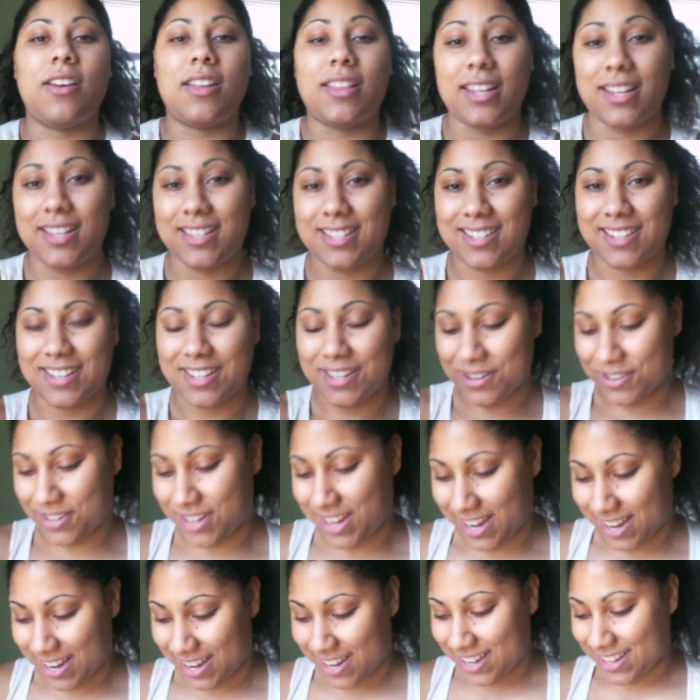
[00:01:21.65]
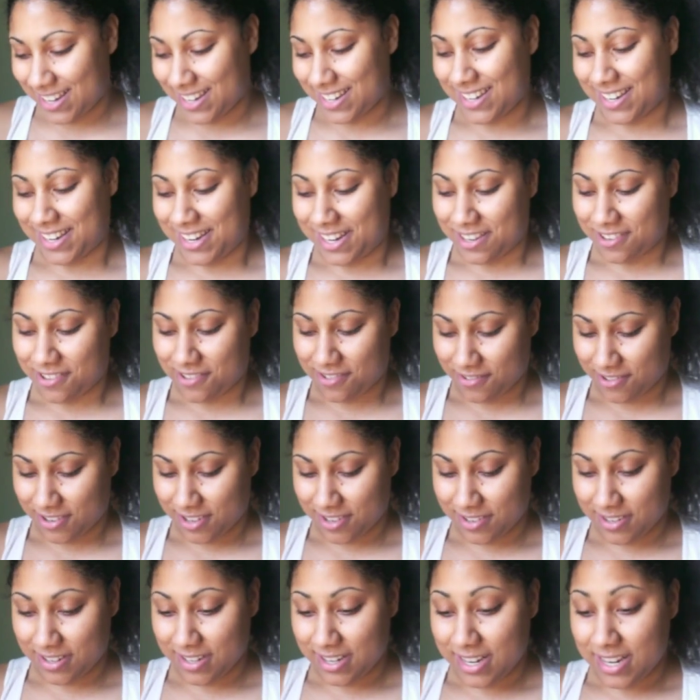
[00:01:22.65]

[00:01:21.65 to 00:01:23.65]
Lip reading: I think it's good. Okay, great.